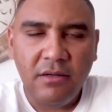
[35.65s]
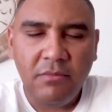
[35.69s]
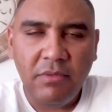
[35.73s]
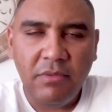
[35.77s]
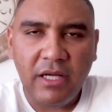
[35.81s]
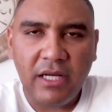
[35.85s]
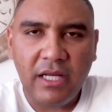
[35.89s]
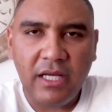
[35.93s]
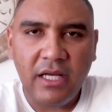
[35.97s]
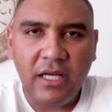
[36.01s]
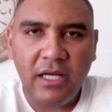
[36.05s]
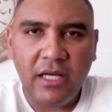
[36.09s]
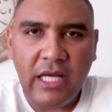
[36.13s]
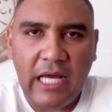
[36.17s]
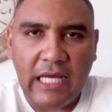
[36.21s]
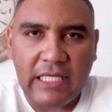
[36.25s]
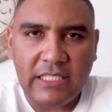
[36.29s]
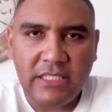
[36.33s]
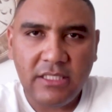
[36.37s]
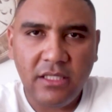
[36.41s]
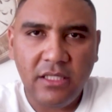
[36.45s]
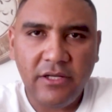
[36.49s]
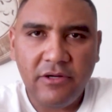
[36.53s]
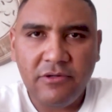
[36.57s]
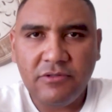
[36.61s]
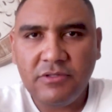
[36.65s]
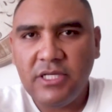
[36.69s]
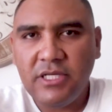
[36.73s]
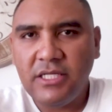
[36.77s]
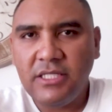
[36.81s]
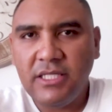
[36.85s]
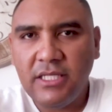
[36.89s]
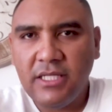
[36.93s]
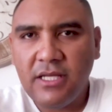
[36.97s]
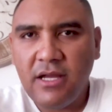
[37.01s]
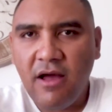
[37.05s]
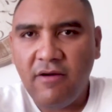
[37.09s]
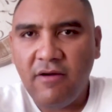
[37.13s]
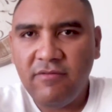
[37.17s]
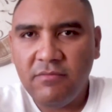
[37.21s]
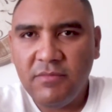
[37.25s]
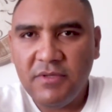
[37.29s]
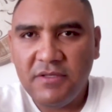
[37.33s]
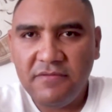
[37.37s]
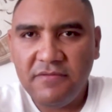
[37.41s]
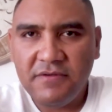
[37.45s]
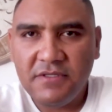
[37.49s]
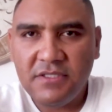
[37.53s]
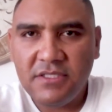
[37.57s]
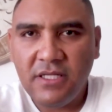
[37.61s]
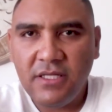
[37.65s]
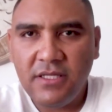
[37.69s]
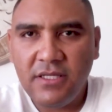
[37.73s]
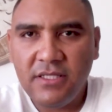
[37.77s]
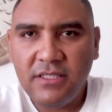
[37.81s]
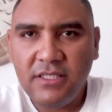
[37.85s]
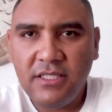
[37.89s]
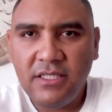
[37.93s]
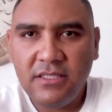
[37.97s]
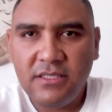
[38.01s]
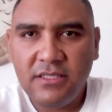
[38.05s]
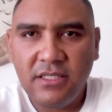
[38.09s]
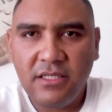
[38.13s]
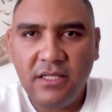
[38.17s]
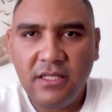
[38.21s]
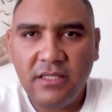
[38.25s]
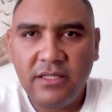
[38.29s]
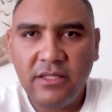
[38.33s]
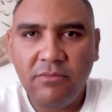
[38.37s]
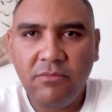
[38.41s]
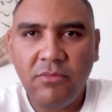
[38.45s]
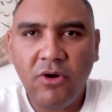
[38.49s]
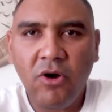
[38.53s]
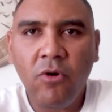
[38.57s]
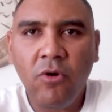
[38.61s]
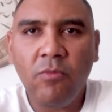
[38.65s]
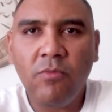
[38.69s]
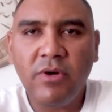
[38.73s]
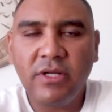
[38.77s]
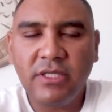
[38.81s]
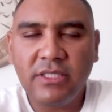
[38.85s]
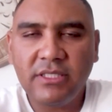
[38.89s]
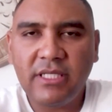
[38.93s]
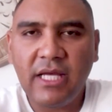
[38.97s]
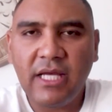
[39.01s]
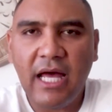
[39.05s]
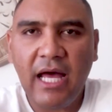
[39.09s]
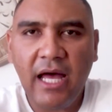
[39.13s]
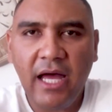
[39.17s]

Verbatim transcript: But uh, I still rotate in government facilities, and at the moment,